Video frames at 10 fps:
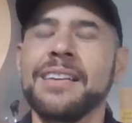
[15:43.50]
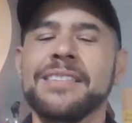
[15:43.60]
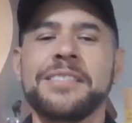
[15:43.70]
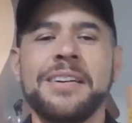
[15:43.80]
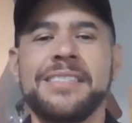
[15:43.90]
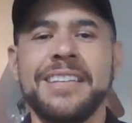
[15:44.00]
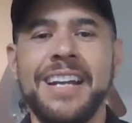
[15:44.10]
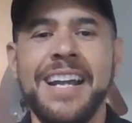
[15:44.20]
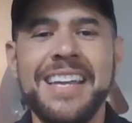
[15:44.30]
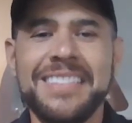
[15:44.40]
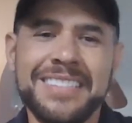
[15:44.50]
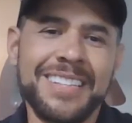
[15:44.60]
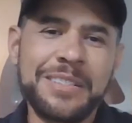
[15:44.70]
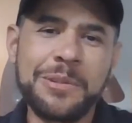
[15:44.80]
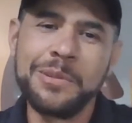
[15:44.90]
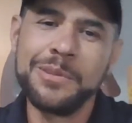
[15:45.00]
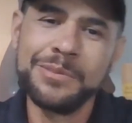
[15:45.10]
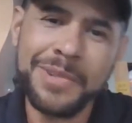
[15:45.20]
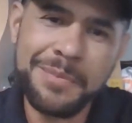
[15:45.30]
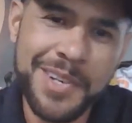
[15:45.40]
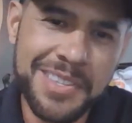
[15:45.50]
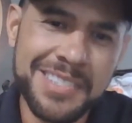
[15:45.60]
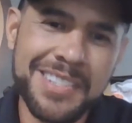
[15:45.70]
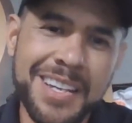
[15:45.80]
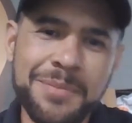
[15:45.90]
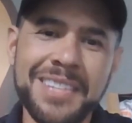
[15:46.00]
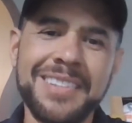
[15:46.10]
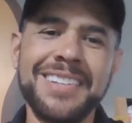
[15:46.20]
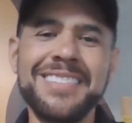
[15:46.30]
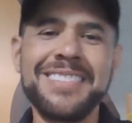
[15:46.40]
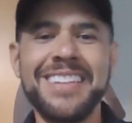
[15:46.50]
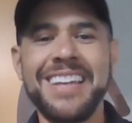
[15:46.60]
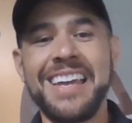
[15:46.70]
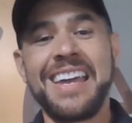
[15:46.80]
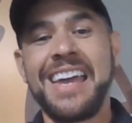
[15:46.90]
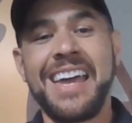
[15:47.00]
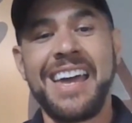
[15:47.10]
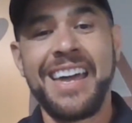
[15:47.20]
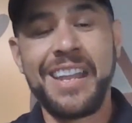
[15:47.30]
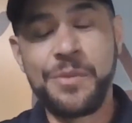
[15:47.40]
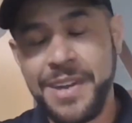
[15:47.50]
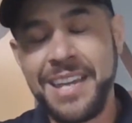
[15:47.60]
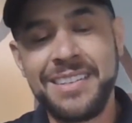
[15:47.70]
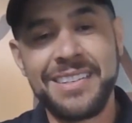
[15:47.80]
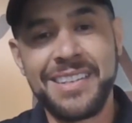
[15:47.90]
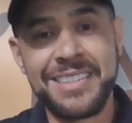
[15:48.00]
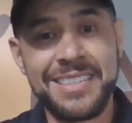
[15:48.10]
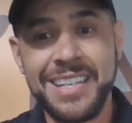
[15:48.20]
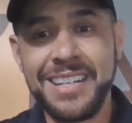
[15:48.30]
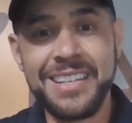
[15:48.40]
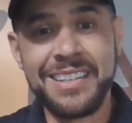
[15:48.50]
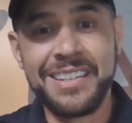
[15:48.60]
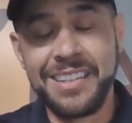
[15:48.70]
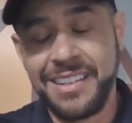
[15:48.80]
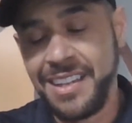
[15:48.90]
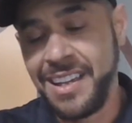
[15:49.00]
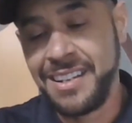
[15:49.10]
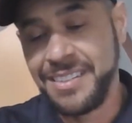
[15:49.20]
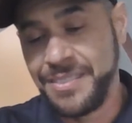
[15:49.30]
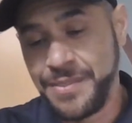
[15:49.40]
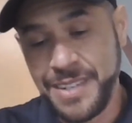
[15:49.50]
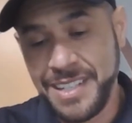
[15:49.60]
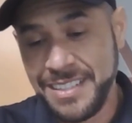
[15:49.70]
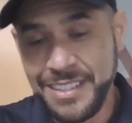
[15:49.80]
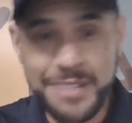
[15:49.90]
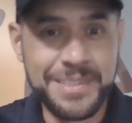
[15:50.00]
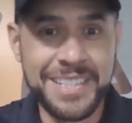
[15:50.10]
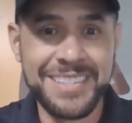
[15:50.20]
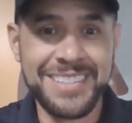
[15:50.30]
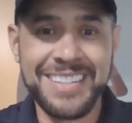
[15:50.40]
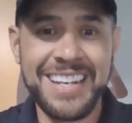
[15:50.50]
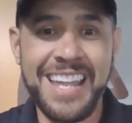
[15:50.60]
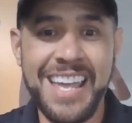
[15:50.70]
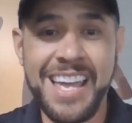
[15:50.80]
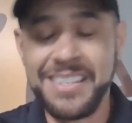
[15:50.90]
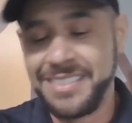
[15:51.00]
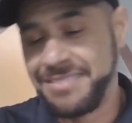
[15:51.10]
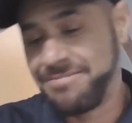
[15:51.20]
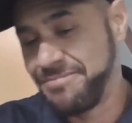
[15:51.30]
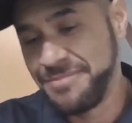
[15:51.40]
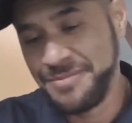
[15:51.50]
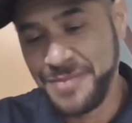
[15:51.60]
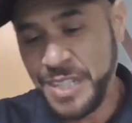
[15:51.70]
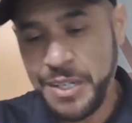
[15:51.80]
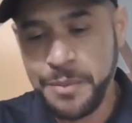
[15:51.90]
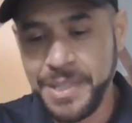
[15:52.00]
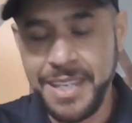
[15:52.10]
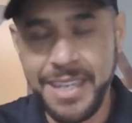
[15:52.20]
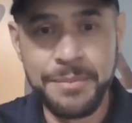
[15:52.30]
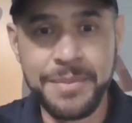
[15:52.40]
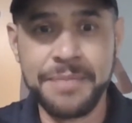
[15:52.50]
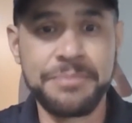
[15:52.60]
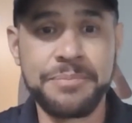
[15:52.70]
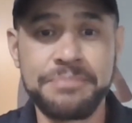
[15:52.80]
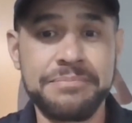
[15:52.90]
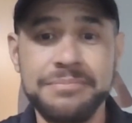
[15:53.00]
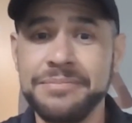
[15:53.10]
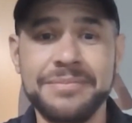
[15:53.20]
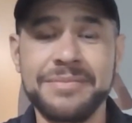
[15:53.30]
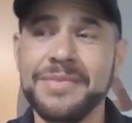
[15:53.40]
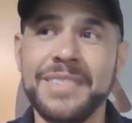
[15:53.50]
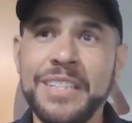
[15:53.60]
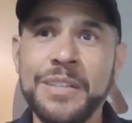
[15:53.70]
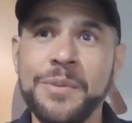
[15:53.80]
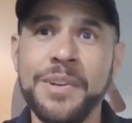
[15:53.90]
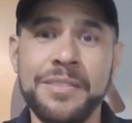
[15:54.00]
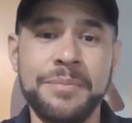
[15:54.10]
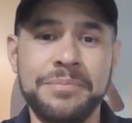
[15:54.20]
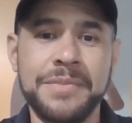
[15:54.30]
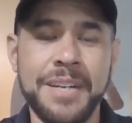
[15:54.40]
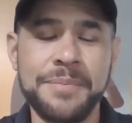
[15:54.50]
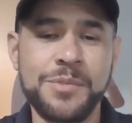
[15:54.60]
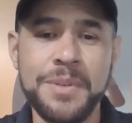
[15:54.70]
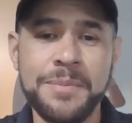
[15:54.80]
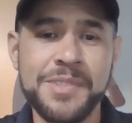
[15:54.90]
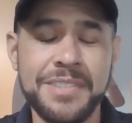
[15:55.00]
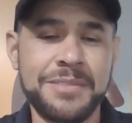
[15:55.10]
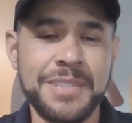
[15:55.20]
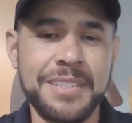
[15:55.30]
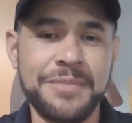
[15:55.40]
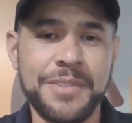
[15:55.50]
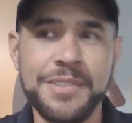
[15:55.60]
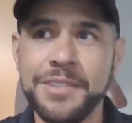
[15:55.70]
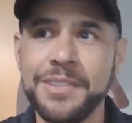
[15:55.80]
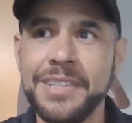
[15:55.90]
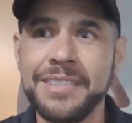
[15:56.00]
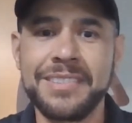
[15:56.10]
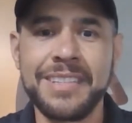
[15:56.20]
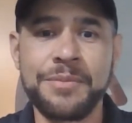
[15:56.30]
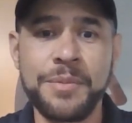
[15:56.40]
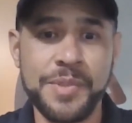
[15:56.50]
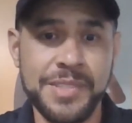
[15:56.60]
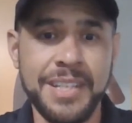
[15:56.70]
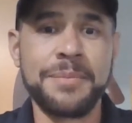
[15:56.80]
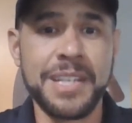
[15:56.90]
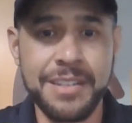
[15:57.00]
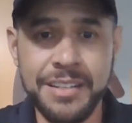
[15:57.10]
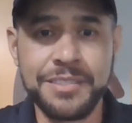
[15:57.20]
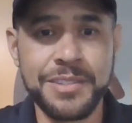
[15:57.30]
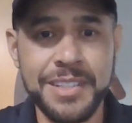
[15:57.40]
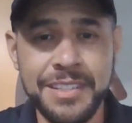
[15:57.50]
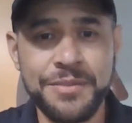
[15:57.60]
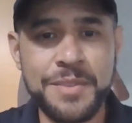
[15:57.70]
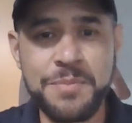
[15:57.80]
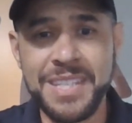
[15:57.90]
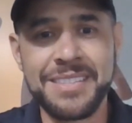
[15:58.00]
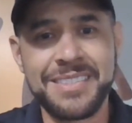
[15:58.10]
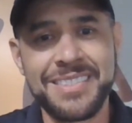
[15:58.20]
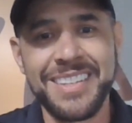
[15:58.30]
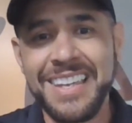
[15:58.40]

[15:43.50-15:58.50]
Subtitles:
So I said, all right, that's cool. 1 month is not a big deal. I went, I did it, and freaking loved it. I, became one of the top swimmers really for Honduras. I represented my country in different meets.